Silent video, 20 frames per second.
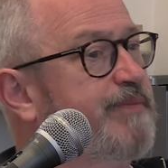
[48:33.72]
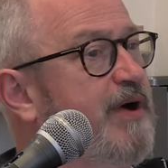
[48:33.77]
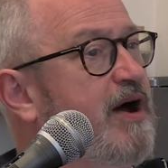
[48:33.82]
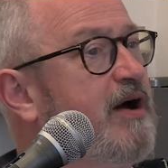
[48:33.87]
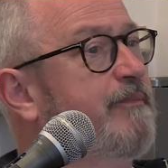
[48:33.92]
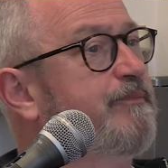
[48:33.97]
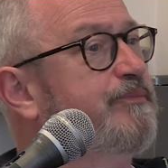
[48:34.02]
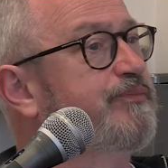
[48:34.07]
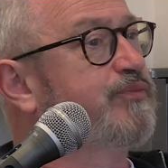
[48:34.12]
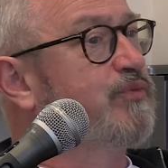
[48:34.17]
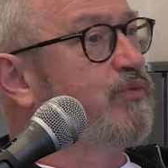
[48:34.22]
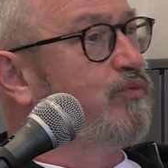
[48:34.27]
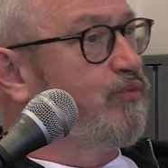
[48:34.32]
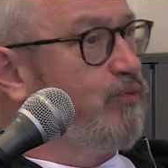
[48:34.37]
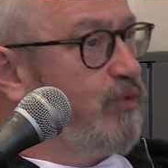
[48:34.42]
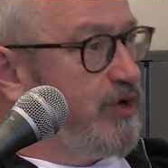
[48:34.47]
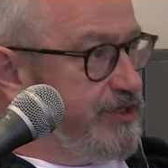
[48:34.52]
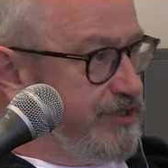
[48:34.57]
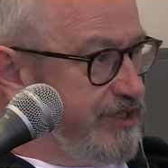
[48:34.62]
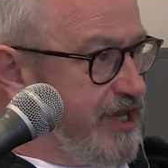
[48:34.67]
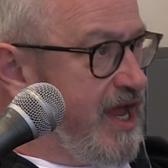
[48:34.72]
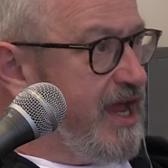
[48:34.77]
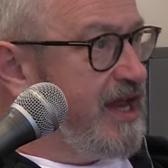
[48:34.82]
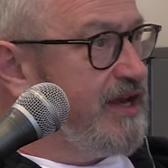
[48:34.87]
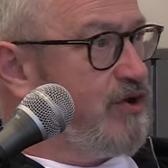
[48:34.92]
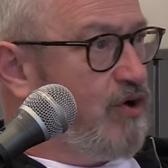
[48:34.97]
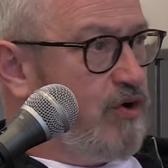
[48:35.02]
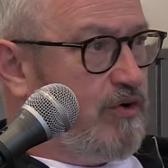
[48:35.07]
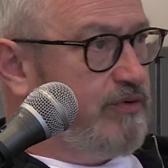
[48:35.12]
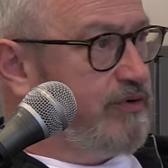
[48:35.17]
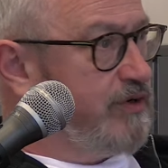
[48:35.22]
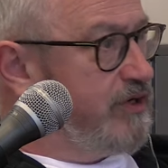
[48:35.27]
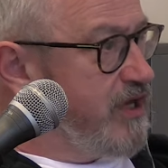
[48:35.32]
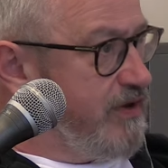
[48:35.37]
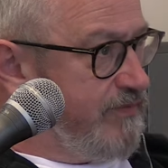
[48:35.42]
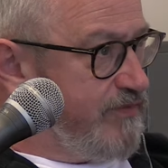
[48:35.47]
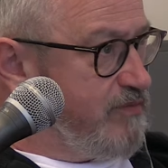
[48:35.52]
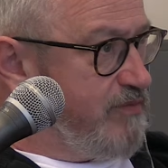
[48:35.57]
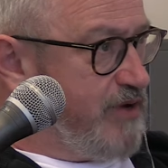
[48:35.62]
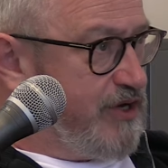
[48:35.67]
but we, they're not
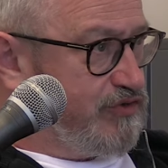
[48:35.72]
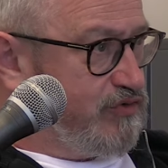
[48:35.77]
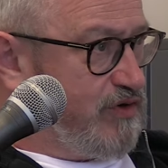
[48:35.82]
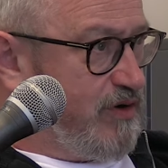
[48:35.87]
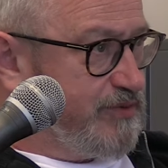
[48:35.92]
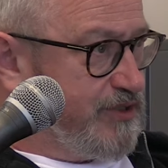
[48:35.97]
given much